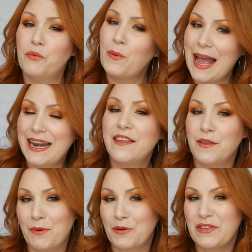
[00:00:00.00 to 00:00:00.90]
of when
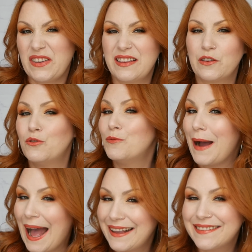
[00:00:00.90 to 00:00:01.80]
the boxes or
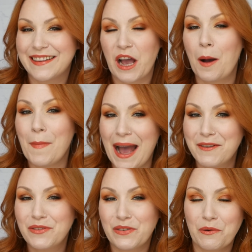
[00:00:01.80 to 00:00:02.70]
bags come
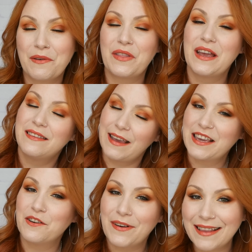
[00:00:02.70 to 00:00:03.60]
out. So if they
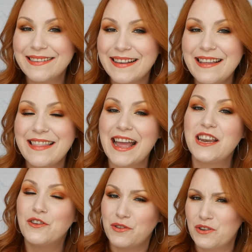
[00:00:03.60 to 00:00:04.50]
take your fancy,
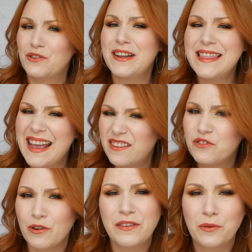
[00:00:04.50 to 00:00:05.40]
then you're in there
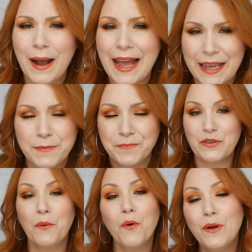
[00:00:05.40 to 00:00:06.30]
straight away.
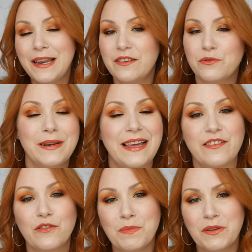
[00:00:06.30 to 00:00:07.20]
So all links
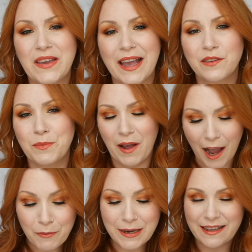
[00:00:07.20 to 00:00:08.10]
related to Beauty Expert
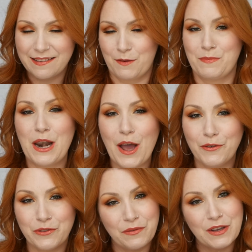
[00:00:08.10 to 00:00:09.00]
I will link down
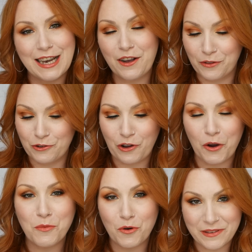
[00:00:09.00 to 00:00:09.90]
below, so if you click on the
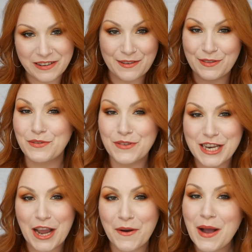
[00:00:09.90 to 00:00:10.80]
show more underneath this
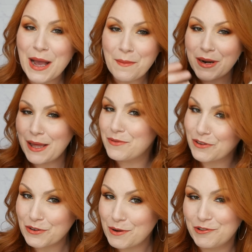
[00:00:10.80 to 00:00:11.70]
video, bring up the
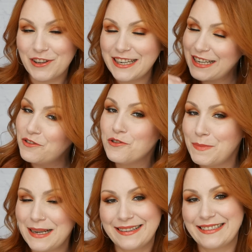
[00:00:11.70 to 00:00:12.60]
description and it'll all
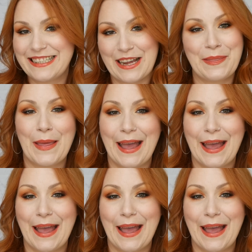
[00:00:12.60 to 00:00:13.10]
be listed down